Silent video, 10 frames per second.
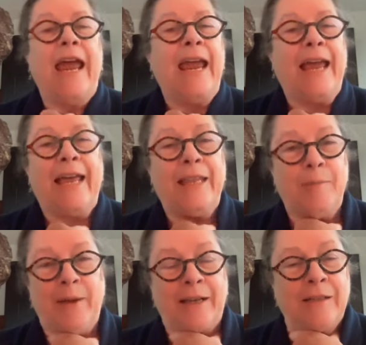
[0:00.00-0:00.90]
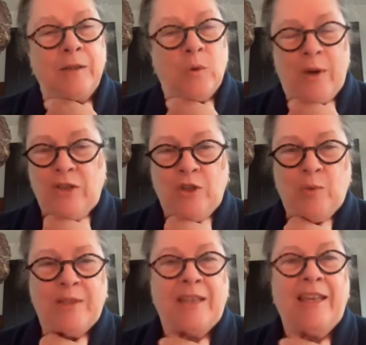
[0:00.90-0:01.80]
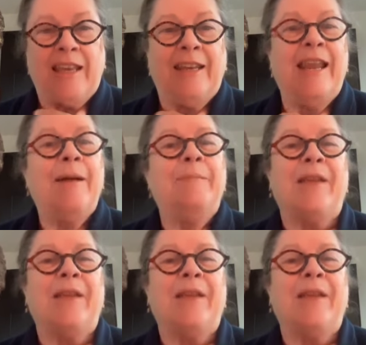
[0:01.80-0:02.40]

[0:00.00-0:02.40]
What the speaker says: And the big question was at the end,